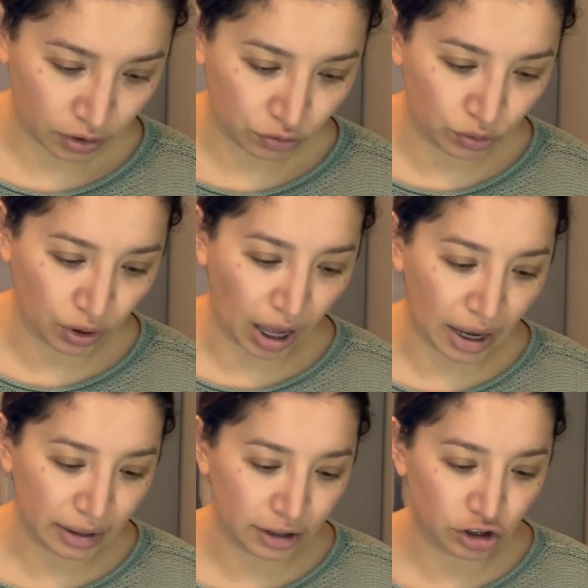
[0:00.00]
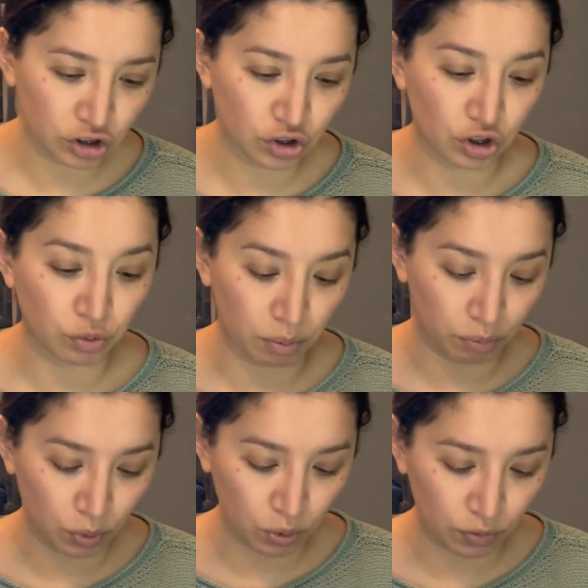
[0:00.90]
To the eyelashes, it says
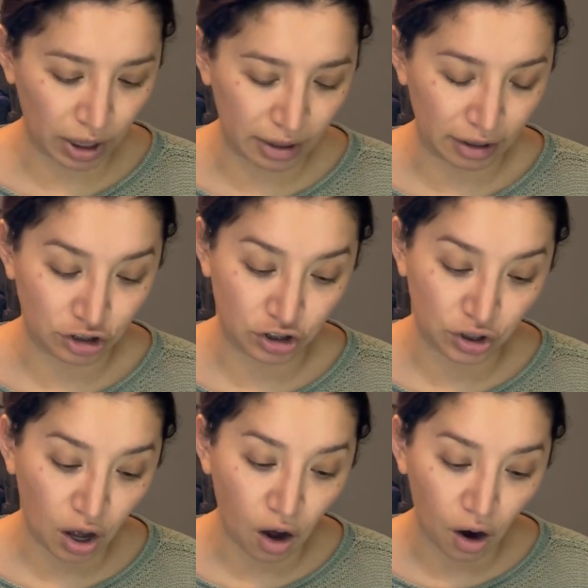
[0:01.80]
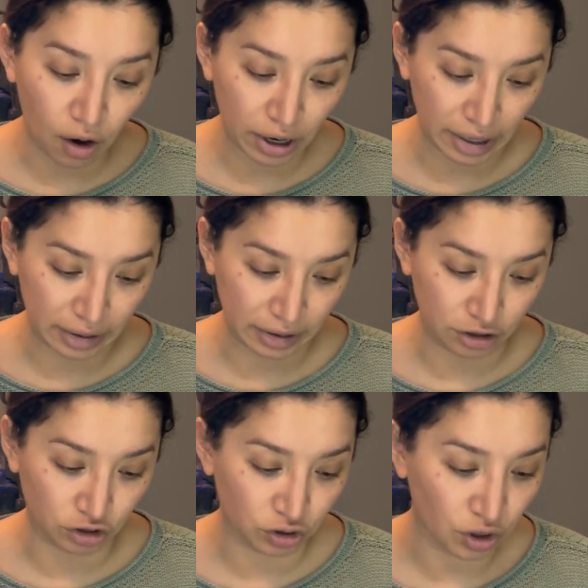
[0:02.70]
remove the eyelashes, not our
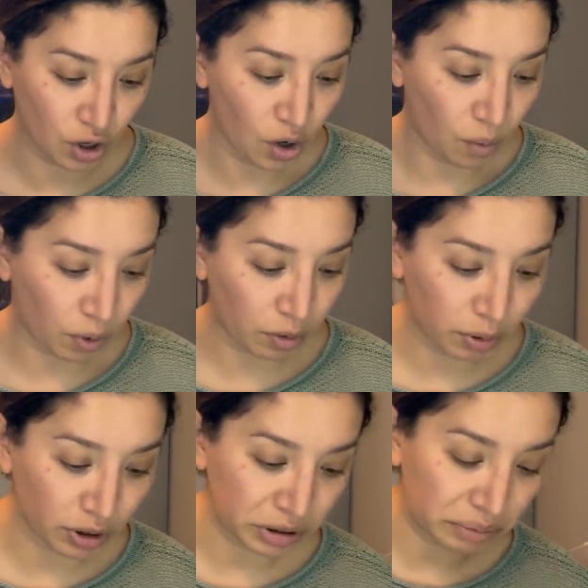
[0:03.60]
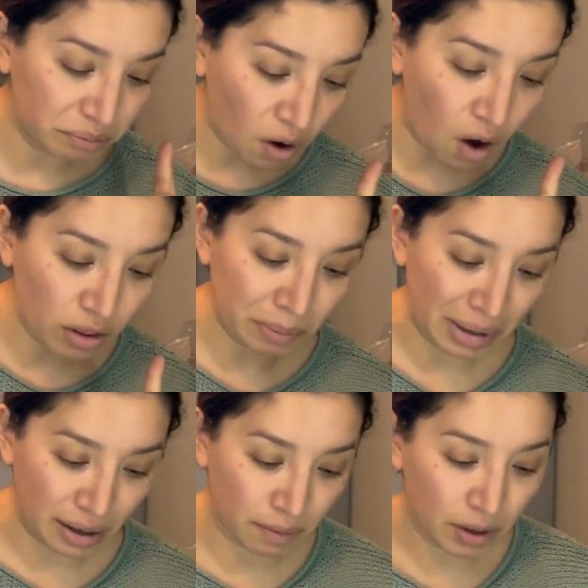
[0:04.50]
eyelashes. We're gonna put a small
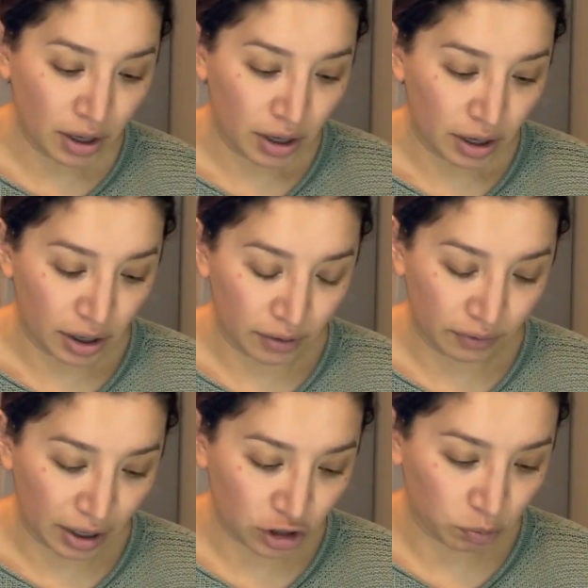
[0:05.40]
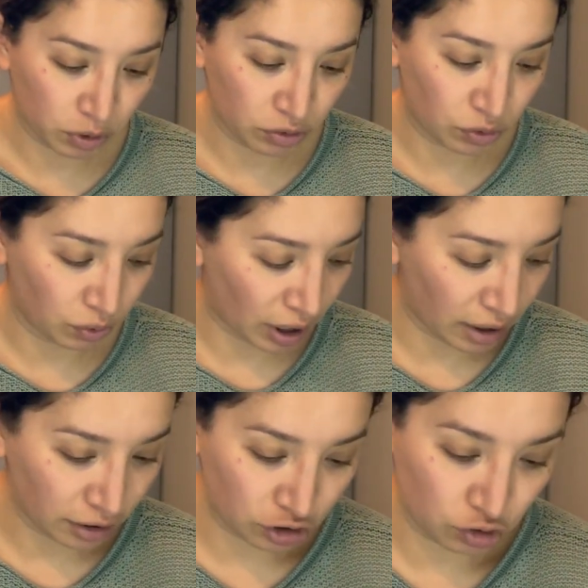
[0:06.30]
amount of lash bond to the
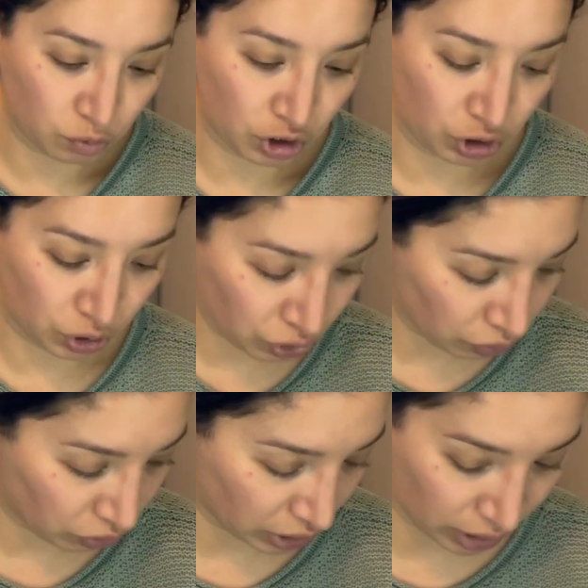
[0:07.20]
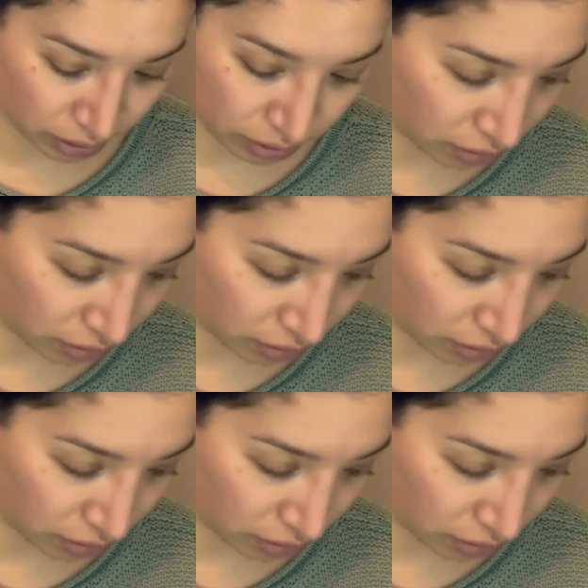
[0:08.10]
eyelashes we're using.